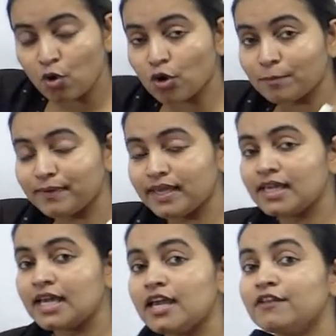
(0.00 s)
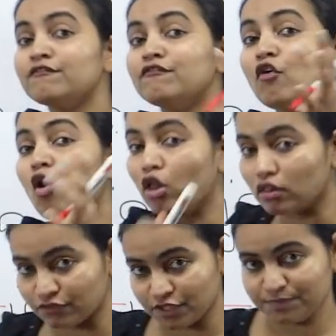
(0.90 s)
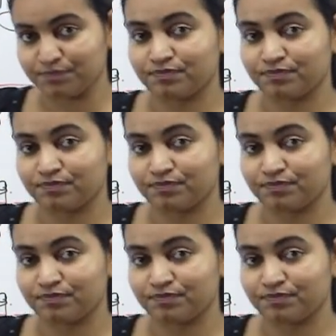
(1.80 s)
or being involved.